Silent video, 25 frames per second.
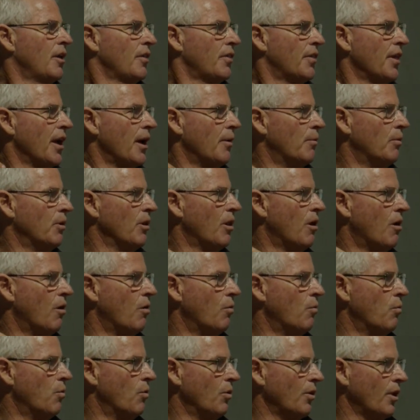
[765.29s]
they will
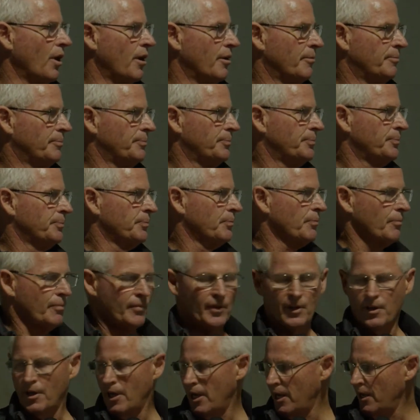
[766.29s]
hold water.
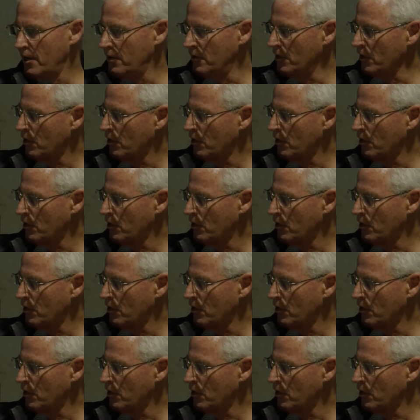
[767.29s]
And the